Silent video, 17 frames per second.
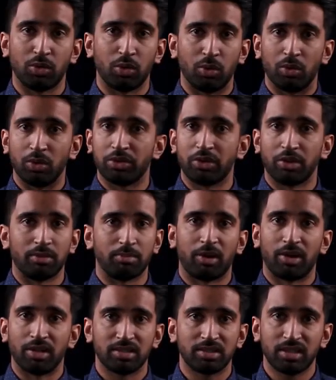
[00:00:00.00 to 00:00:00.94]
cool
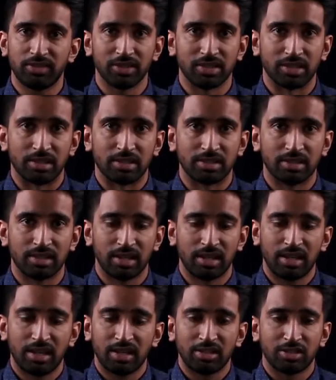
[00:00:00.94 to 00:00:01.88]
third-party services.
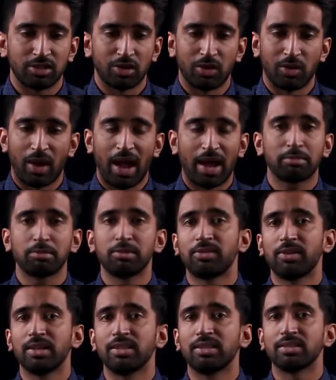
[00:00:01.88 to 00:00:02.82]
So Acme
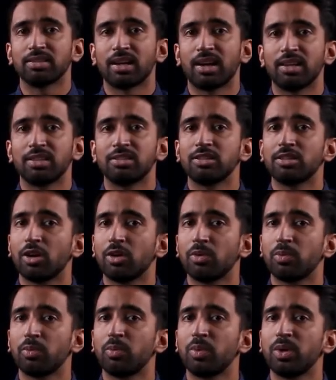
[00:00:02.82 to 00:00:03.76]
Freight decides,
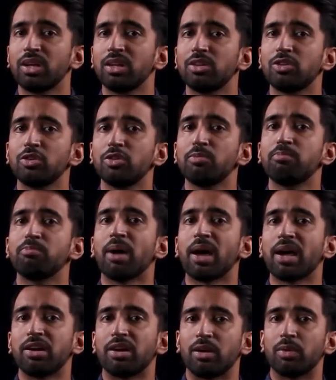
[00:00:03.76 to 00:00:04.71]
we can do
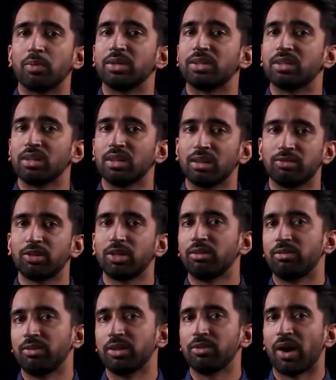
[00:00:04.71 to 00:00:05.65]
better with
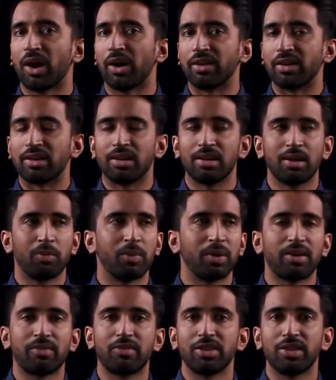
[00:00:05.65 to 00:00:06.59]
delivery rerouting
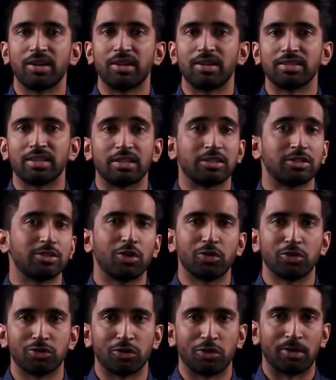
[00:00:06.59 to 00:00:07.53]
whenever there's a
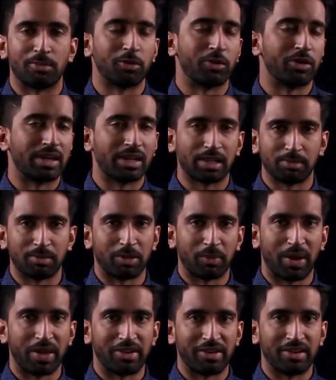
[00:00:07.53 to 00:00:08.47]
snowstorm or inclement
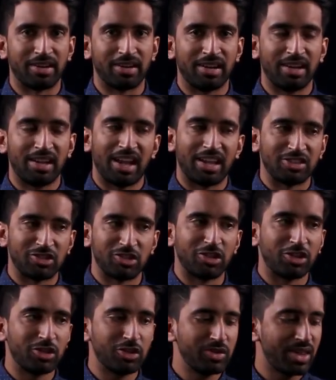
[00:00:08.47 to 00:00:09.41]
weather. And so
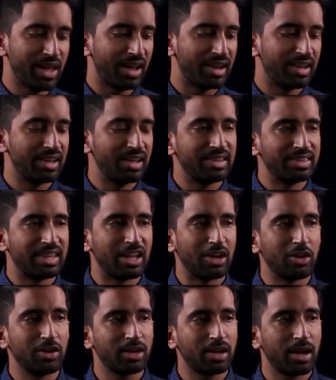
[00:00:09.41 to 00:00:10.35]
to do that, they
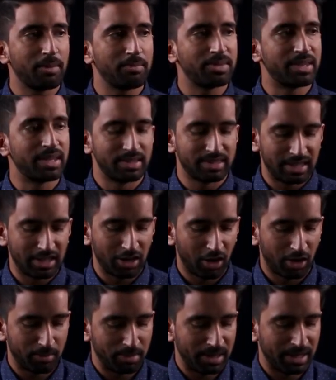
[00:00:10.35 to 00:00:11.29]
hook up this
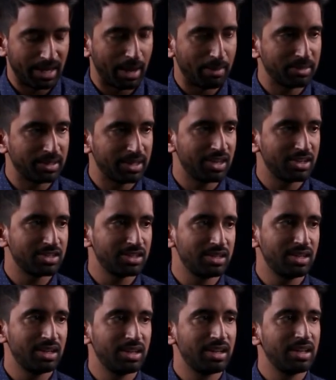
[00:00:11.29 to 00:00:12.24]
ERP
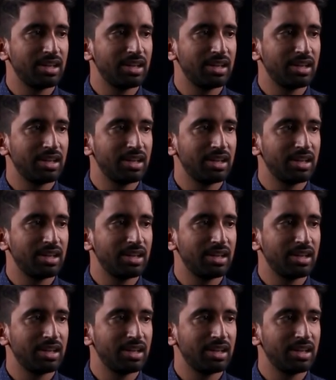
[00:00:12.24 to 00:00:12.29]
application